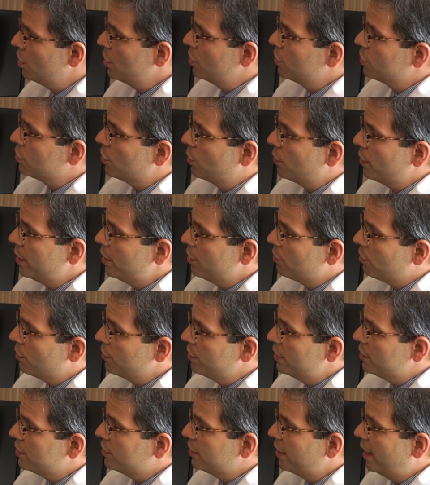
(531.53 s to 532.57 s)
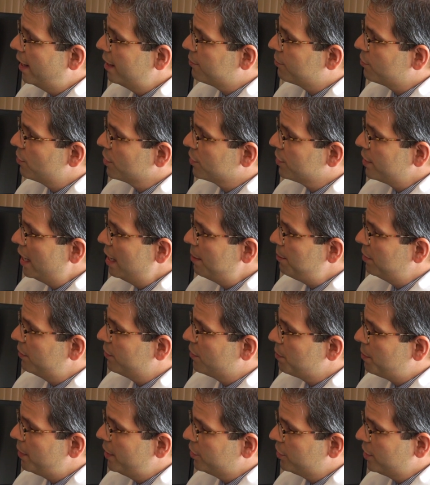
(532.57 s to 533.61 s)
So here on this side, for example, if
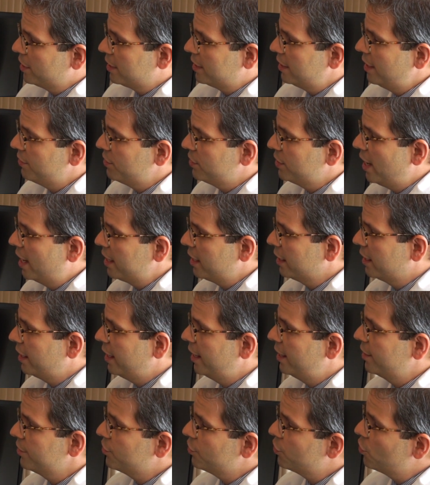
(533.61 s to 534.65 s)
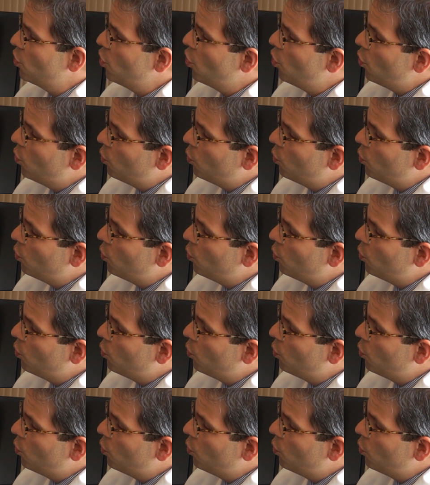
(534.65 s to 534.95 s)
the patient has left-sided cancer,